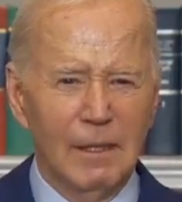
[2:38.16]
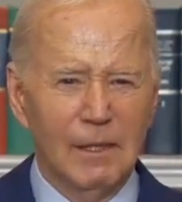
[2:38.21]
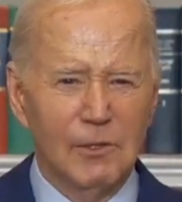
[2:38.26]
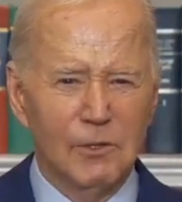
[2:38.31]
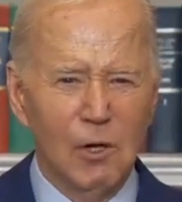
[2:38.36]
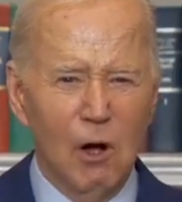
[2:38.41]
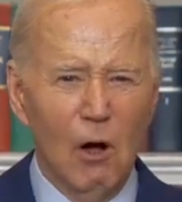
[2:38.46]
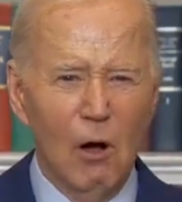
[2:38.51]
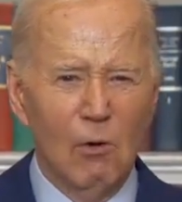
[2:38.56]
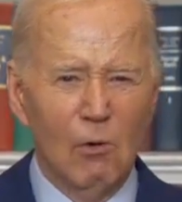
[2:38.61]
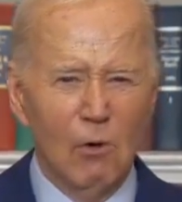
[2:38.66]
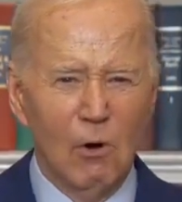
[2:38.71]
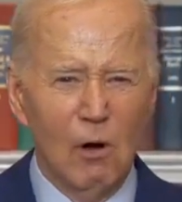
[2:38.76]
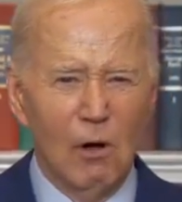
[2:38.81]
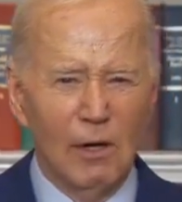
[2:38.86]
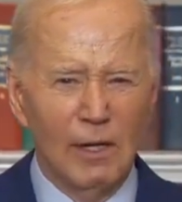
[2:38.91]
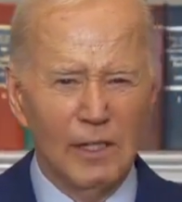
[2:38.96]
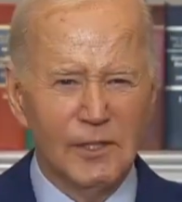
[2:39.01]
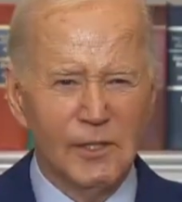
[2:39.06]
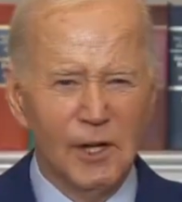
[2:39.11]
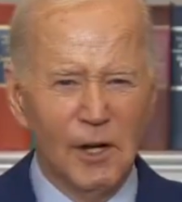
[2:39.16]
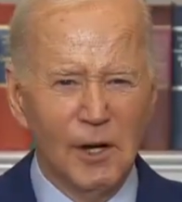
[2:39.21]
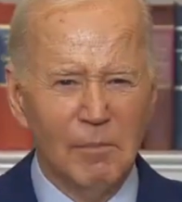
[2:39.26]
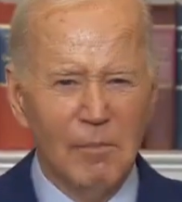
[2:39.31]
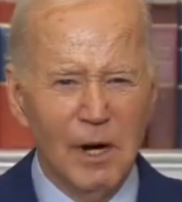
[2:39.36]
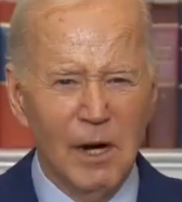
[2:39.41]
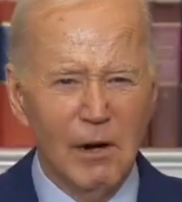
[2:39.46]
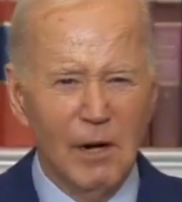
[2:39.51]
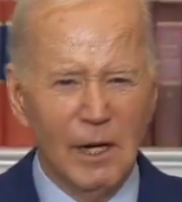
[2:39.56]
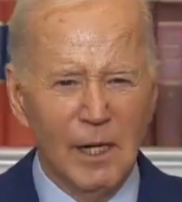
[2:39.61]
It's all wrong. It's
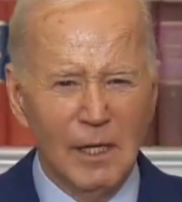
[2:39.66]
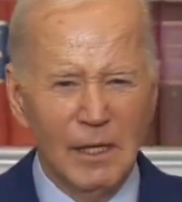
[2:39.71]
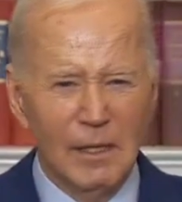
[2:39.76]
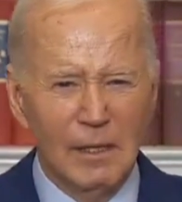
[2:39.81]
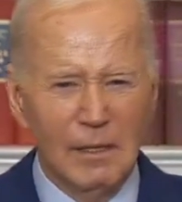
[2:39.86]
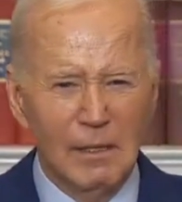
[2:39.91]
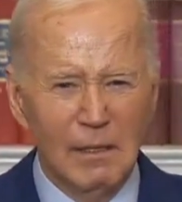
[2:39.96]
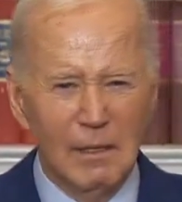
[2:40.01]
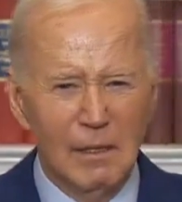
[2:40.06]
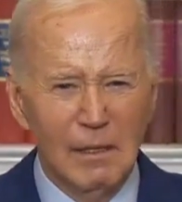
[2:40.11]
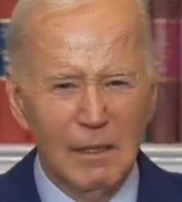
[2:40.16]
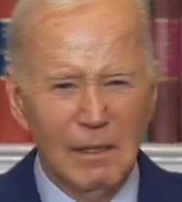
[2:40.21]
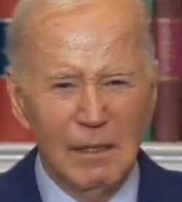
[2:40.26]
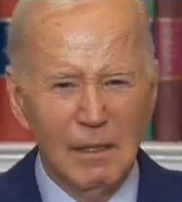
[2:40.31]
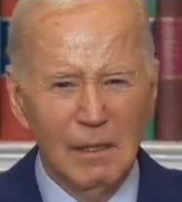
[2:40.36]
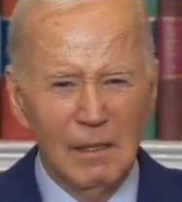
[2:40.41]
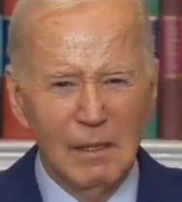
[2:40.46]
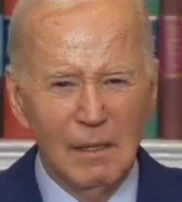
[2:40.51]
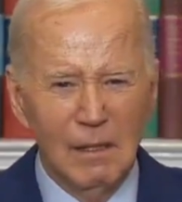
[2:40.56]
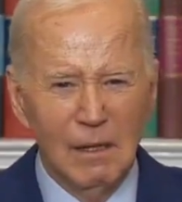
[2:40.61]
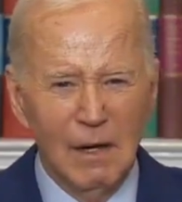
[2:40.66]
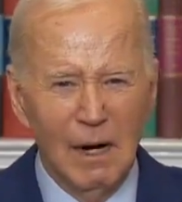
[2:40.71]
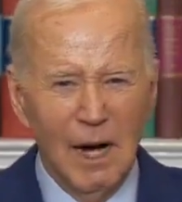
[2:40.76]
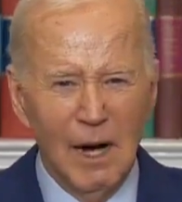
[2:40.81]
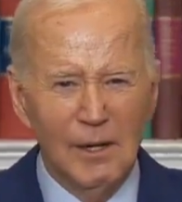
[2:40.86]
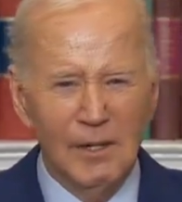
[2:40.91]
un-American. I